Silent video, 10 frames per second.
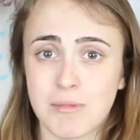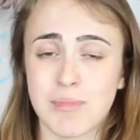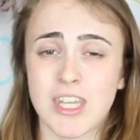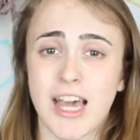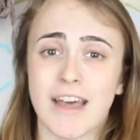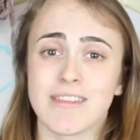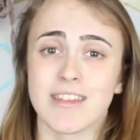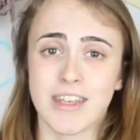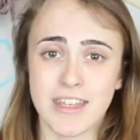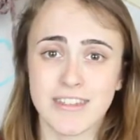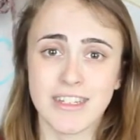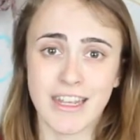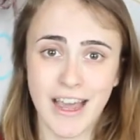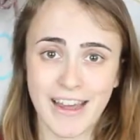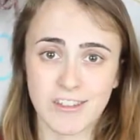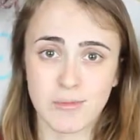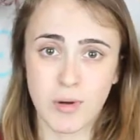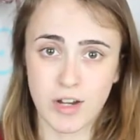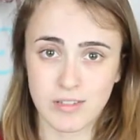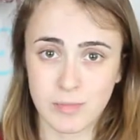can be as easy as
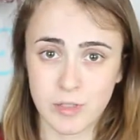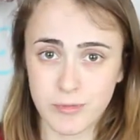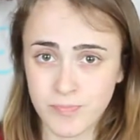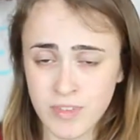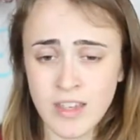possible.